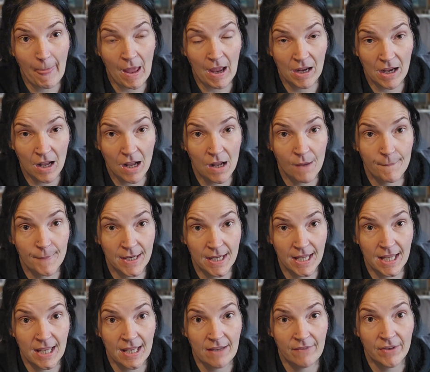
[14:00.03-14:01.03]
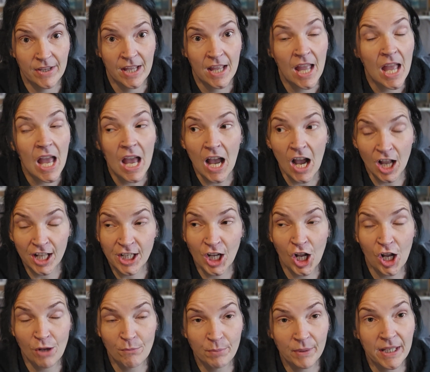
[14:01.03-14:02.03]
I can't believe
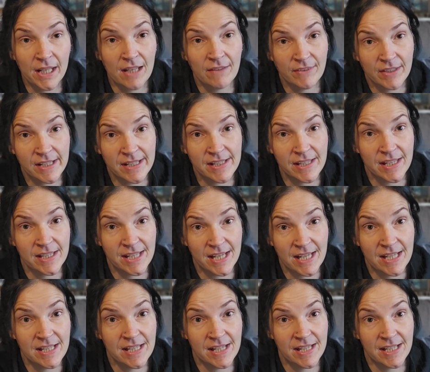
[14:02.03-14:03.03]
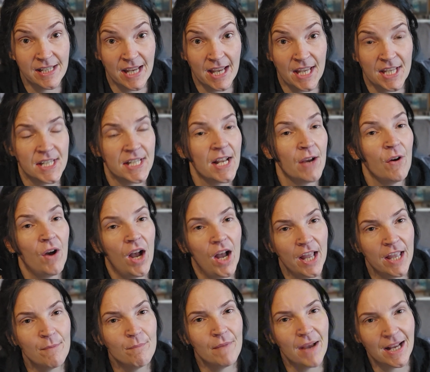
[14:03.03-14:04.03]
that it's as easy as it is. Now,
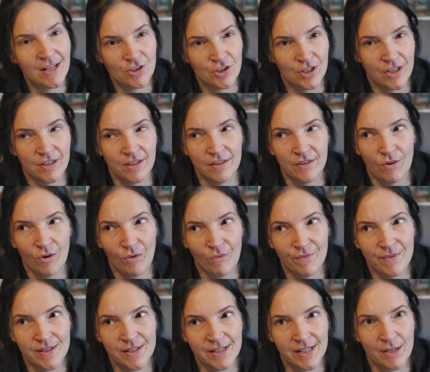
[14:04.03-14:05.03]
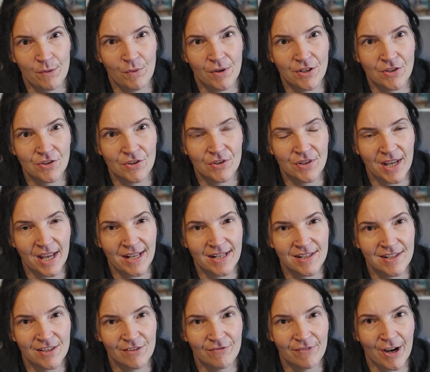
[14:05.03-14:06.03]
I imagine, obviously, once you get
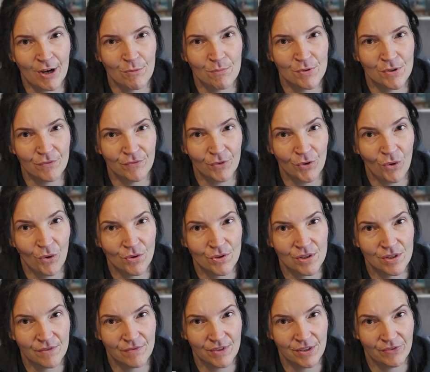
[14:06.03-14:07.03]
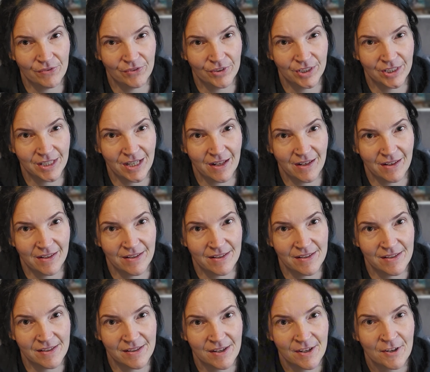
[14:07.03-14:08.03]
into the realms of lots of different colours,
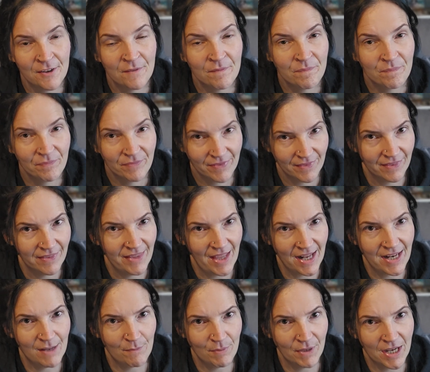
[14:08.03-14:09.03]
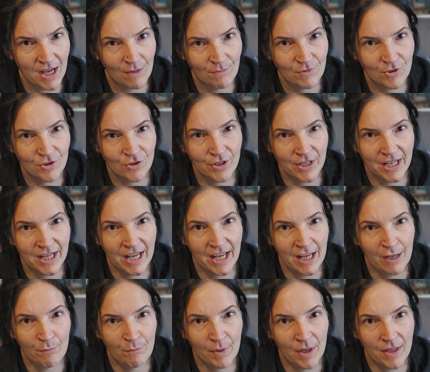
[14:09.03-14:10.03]
then it becomes
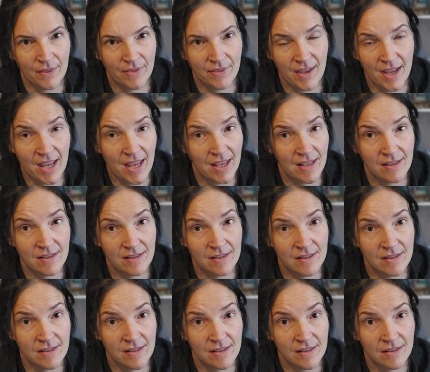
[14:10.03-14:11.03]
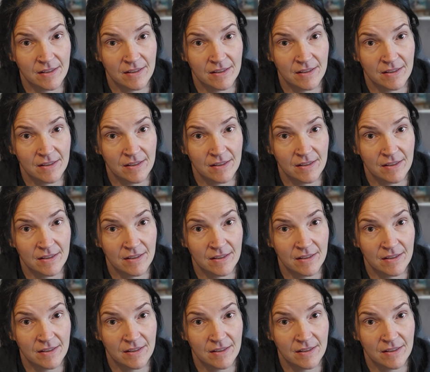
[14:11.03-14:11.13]
tricky. But this,